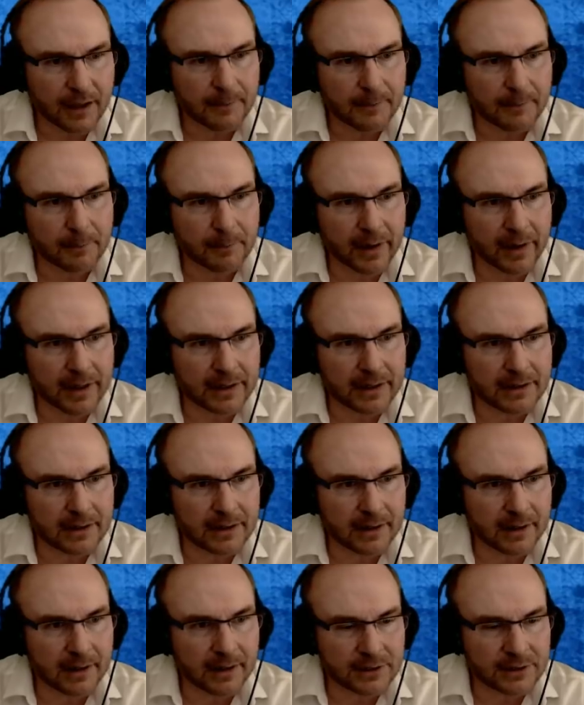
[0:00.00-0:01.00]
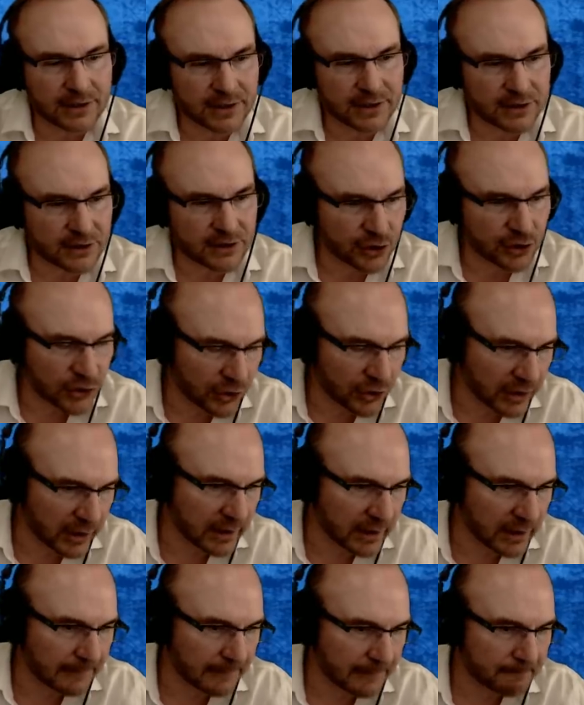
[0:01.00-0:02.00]
but uh, Jesus
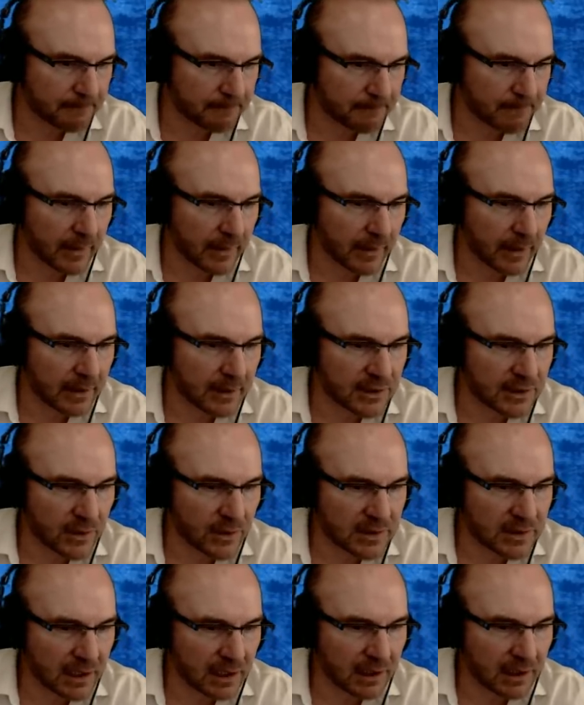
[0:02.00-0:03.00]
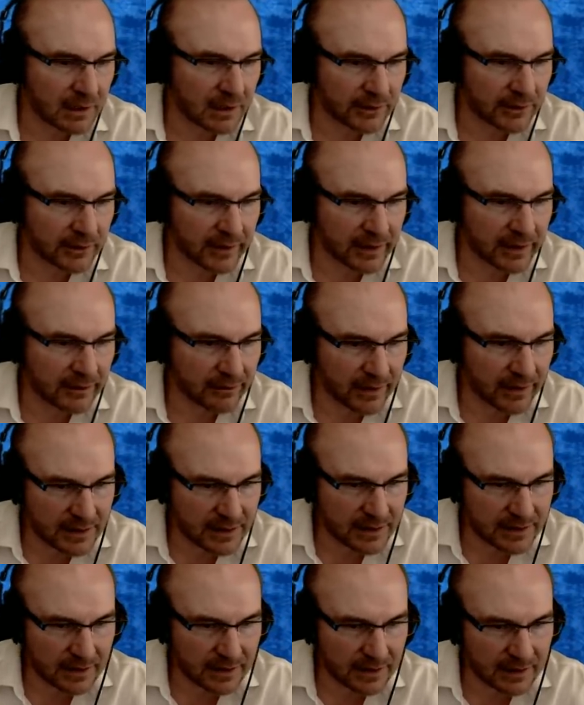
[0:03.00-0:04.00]
could. And so it's a literary
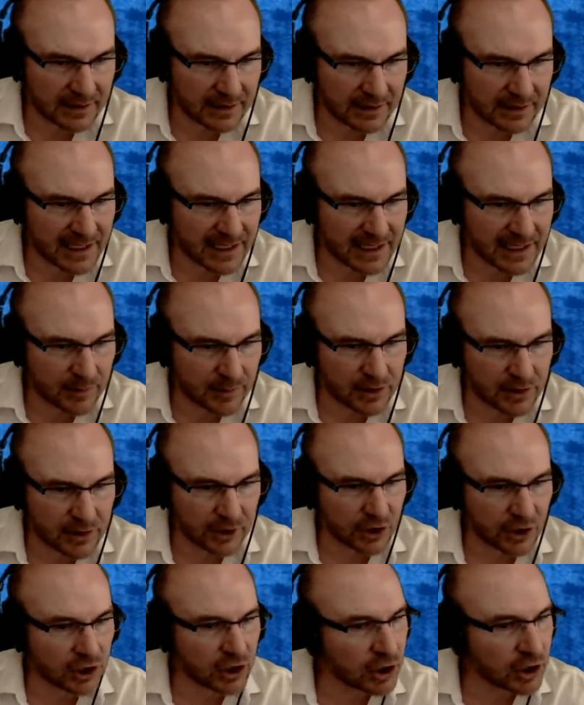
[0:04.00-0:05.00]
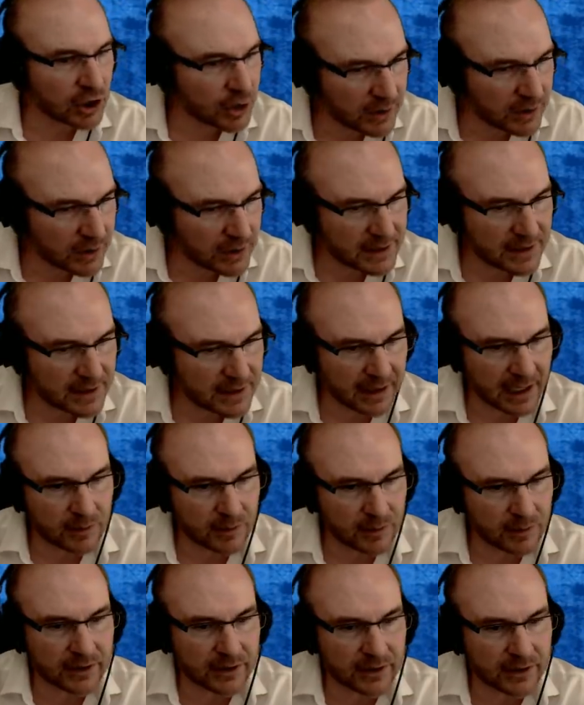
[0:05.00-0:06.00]
device. The disciples are clueless,
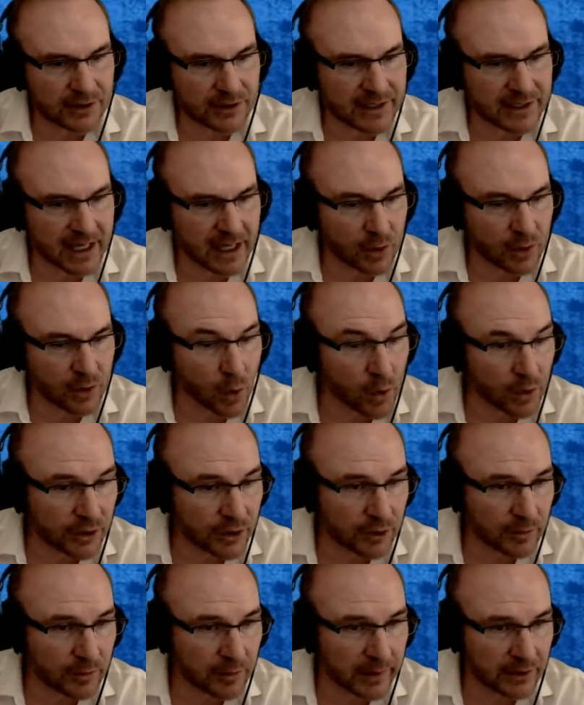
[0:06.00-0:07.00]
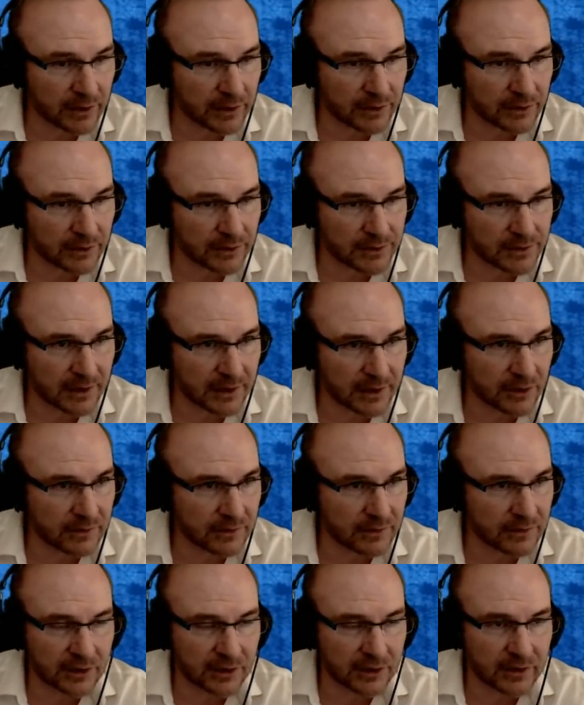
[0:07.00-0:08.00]
unable to understand or do miracles.
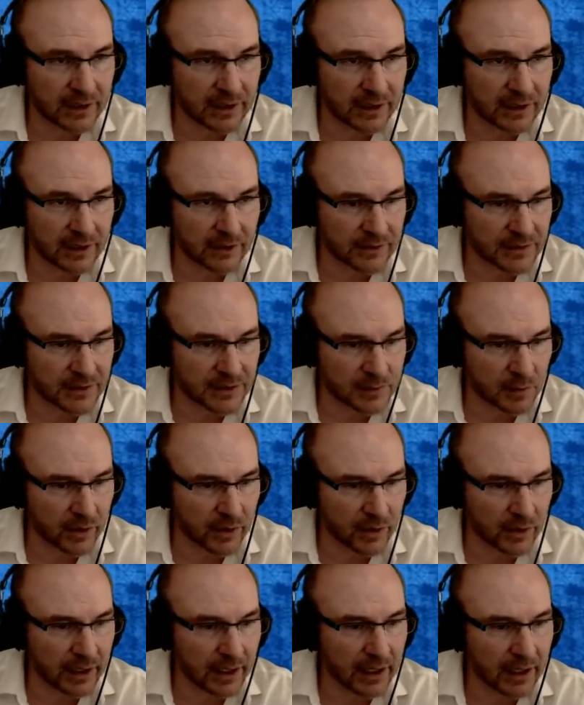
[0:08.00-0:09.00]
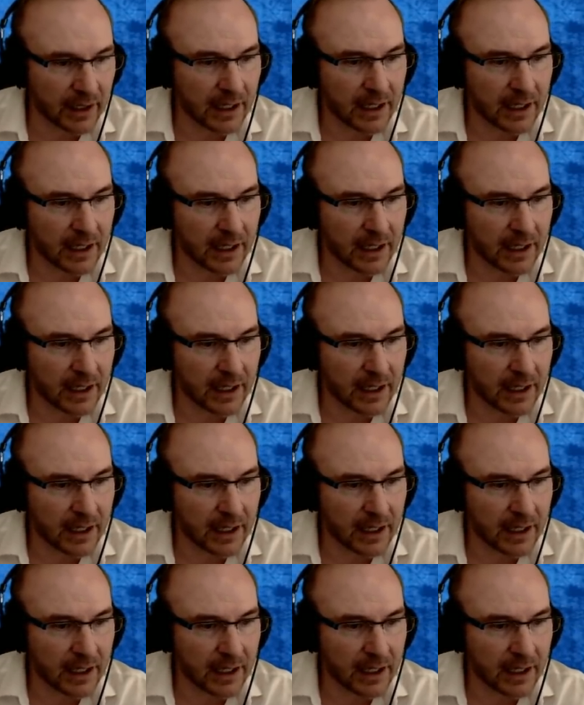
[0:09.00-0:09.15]
They couldn't heal this boy,